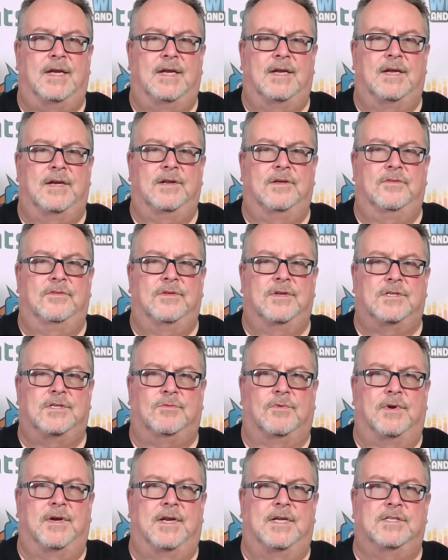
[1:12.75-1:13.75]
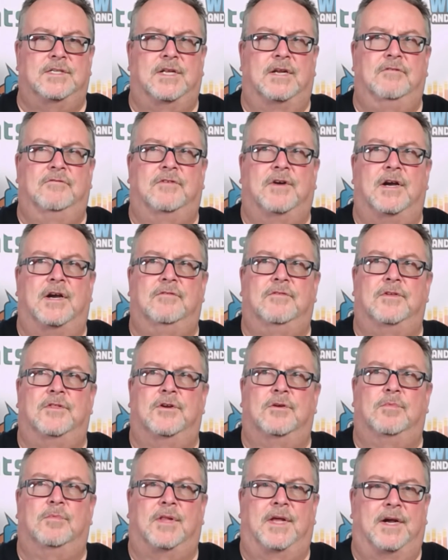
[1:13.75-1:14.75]
in this one as they fight for
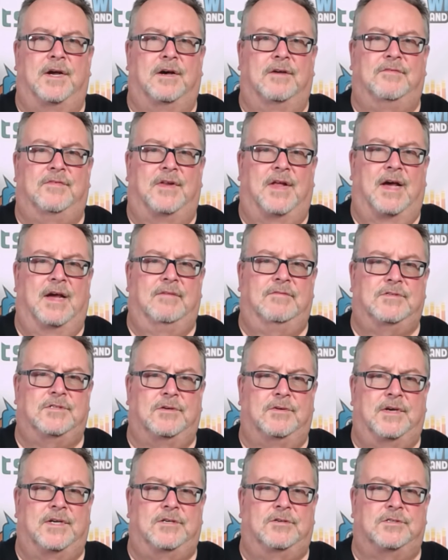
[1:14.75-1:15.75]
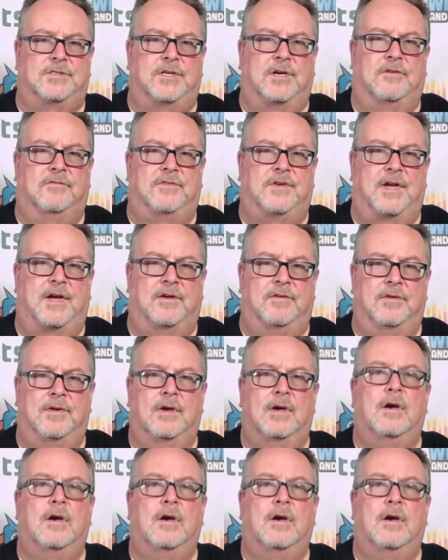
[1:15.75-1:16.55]
their playoff life. So get yourself down